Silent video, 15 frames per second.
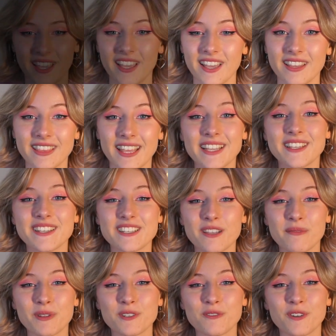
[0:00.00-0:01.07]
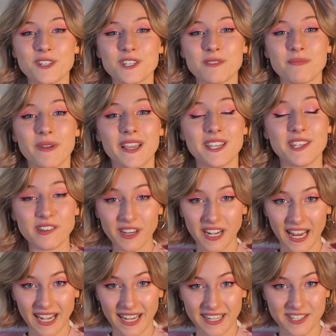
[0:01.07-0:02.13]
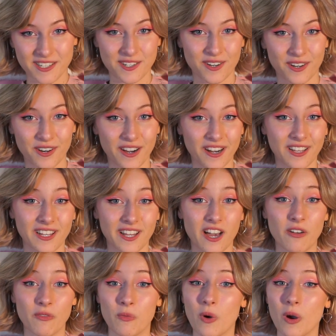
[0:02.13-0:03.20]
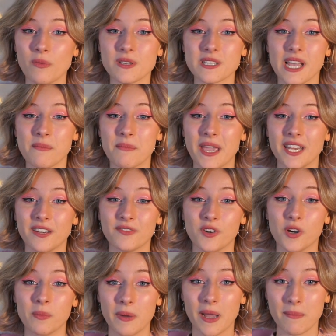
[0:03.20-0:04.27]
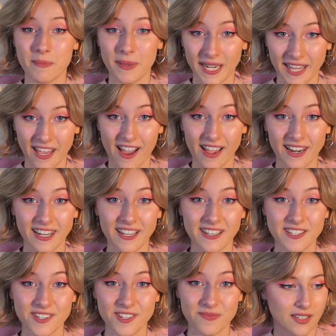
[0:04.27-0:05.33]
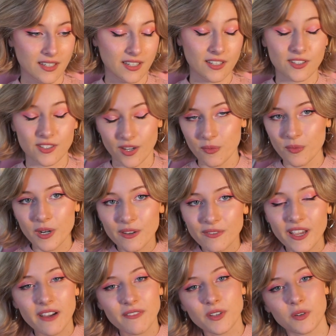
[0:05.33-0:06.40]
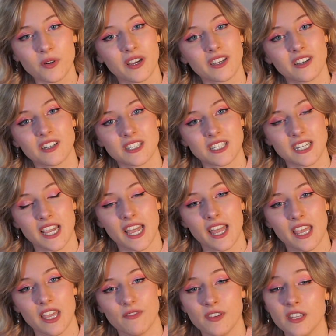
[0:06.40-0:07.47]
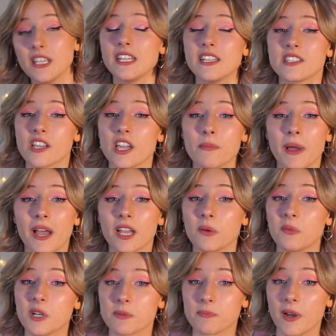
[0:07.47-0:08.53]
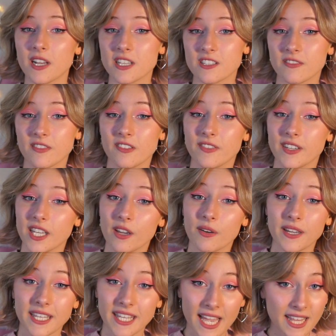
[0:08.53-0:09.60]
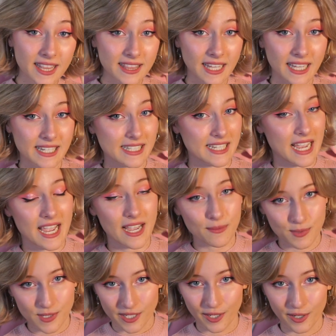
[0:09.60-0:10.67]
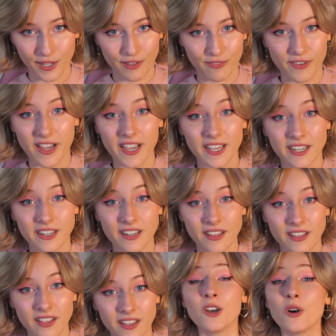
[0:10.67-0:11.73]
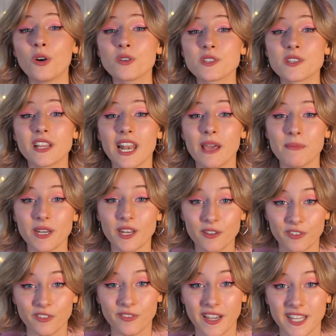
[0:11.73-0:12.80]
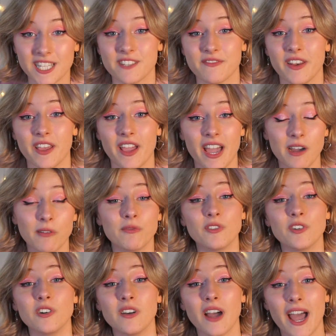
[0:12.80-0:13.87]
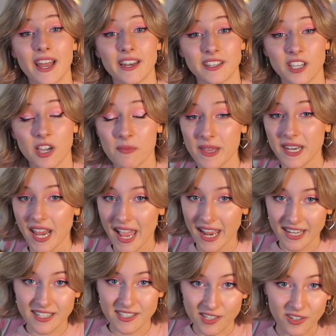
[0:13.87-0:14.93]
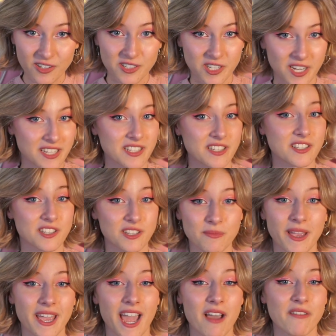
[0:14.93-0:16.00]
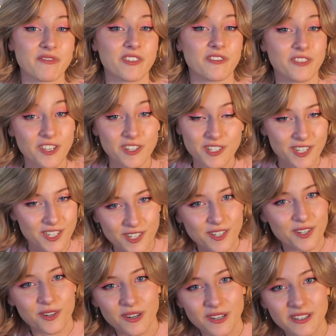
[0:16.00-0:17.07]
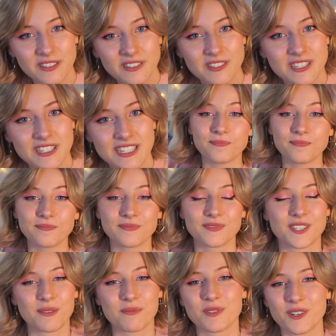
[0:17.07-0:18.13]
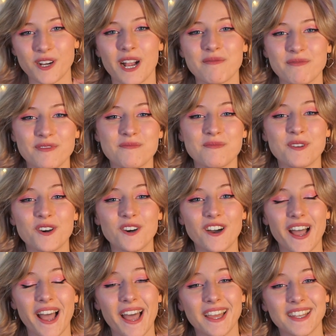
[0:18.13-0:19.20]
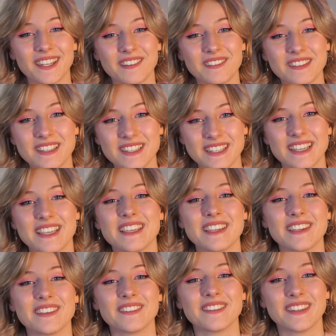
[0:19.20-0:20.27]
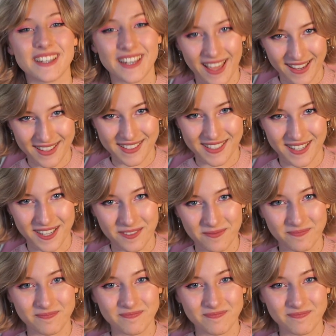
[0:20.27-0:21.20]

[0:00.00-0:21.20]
Thank you so much for watching my ukulele tutorial of What Was I Made For by Billie Eilish. Don't worry if you haven't quite got it yet. If you need to go back and watch parts of the video again, that is absolutely fine. Also, let me know if you found this video helpful and comment any song suggestions you may have for future tutorials. Subscribe for more, and I will see you next time.